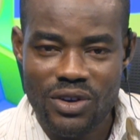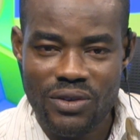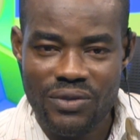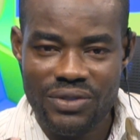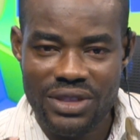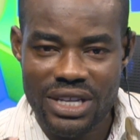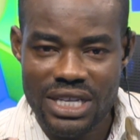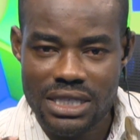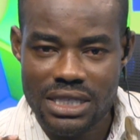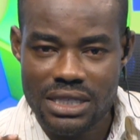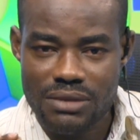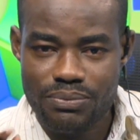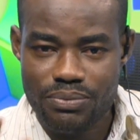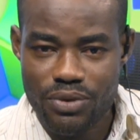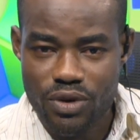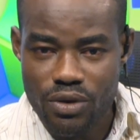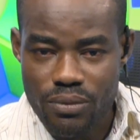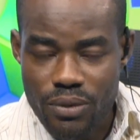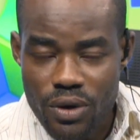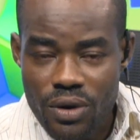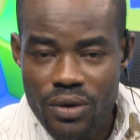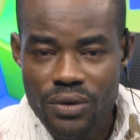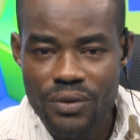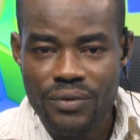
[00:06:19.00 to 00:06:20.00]
of this
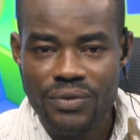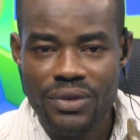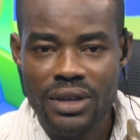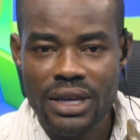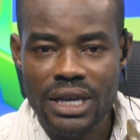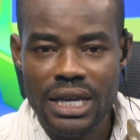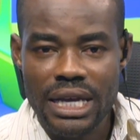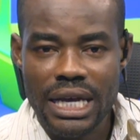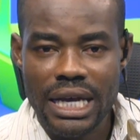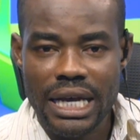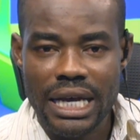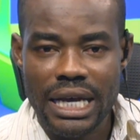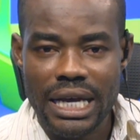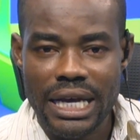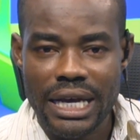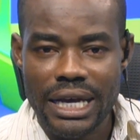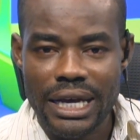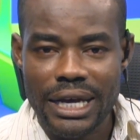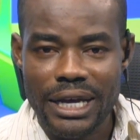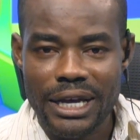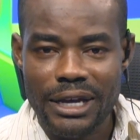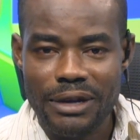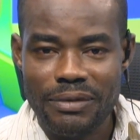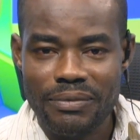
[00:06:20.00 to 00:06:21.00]
promo.
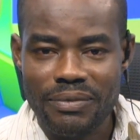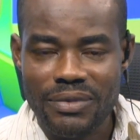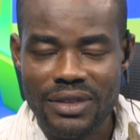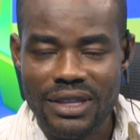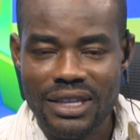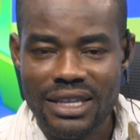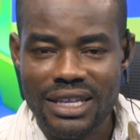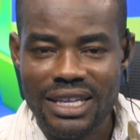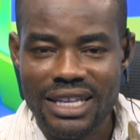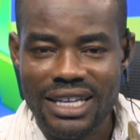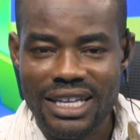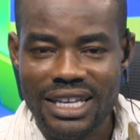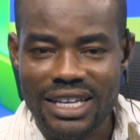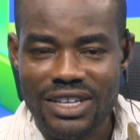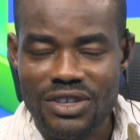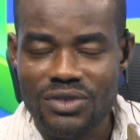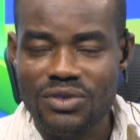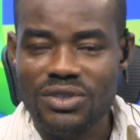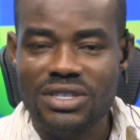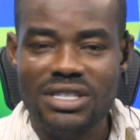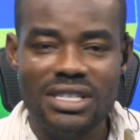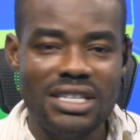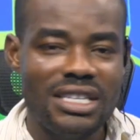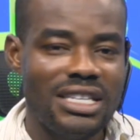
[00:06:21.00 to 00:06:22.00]
Uh,
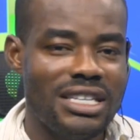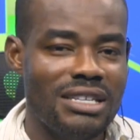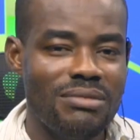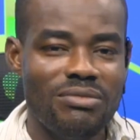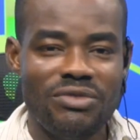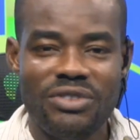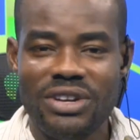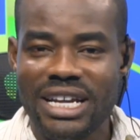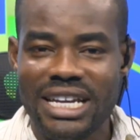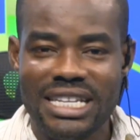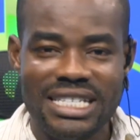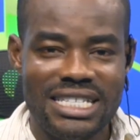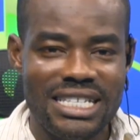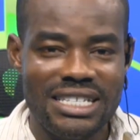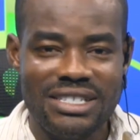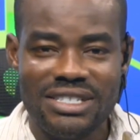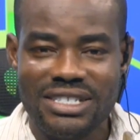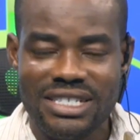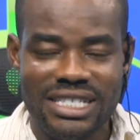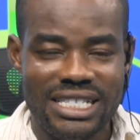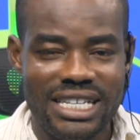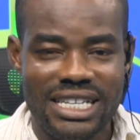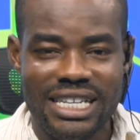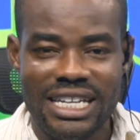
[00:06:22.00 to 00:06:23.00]
you see him rehearsing,
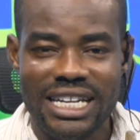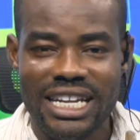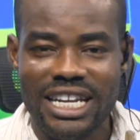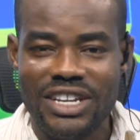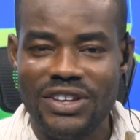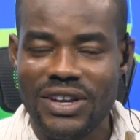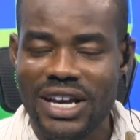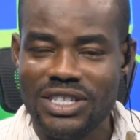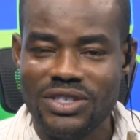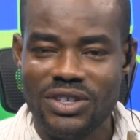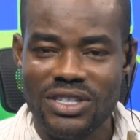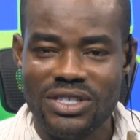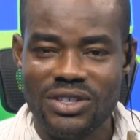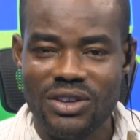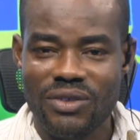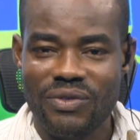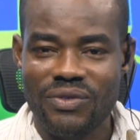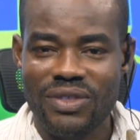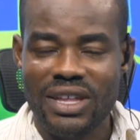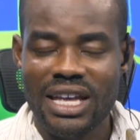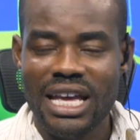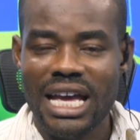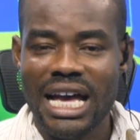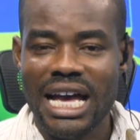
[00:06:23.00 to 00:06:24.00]
training, and you ask yourself,
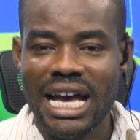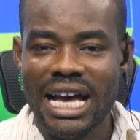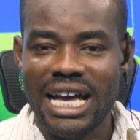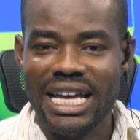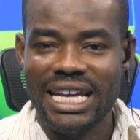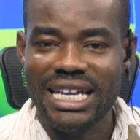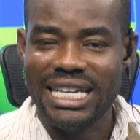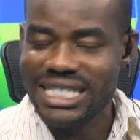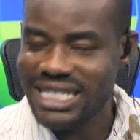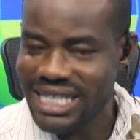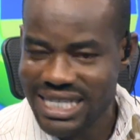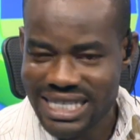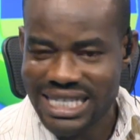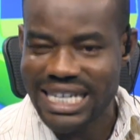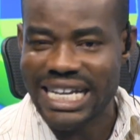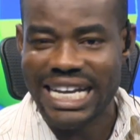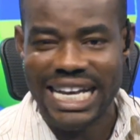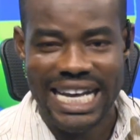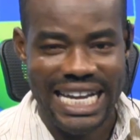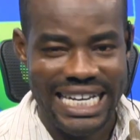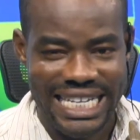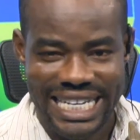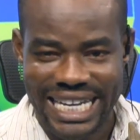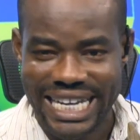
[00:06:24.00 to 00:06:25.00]
Ah, is this a
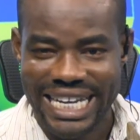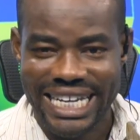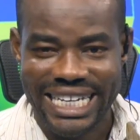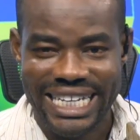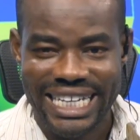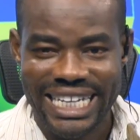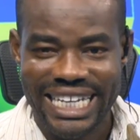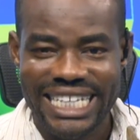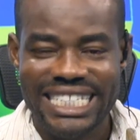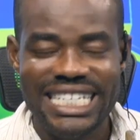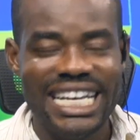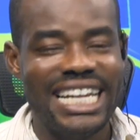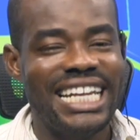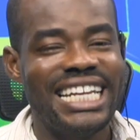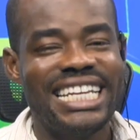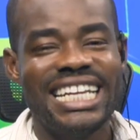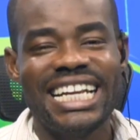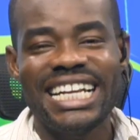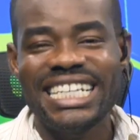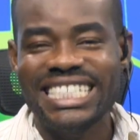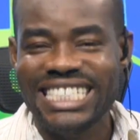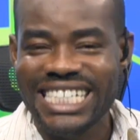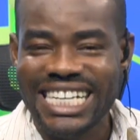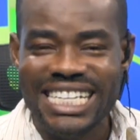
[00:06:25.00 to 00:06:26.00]
Ghanaian? Charlie,
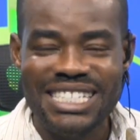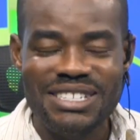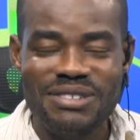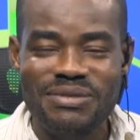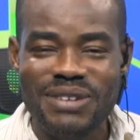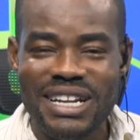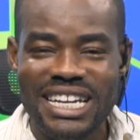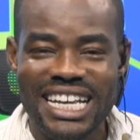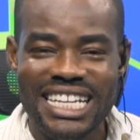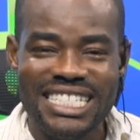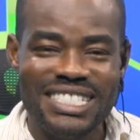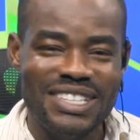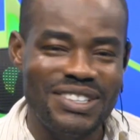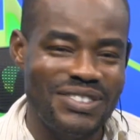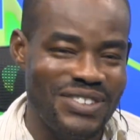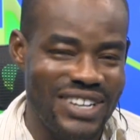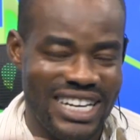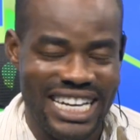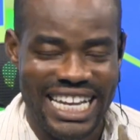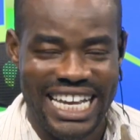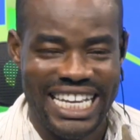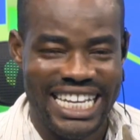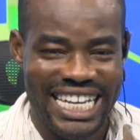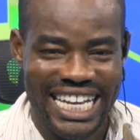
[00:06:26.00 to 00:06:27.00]
the gentleman doesn't
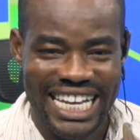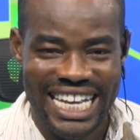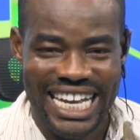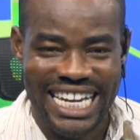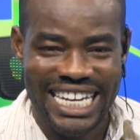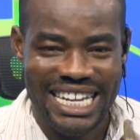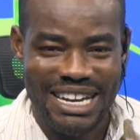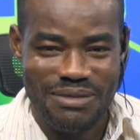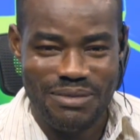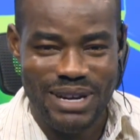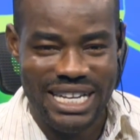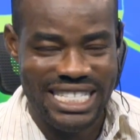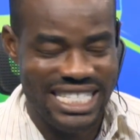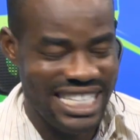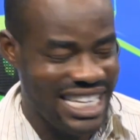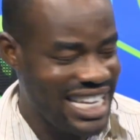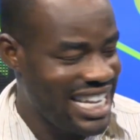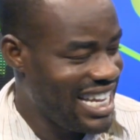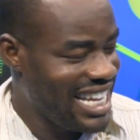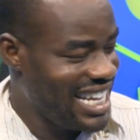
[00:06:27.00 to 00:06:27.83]
look like a Ghanaian, but